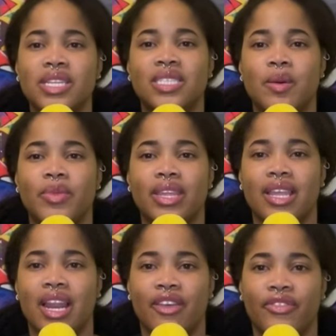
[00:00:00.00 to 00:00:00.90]
is something
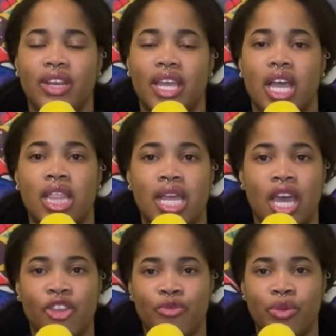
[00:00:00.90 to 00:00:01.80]
that I feel like a lot
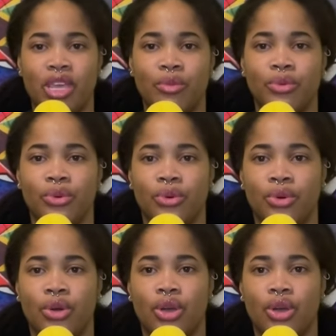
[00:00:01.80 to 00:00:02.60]
of people,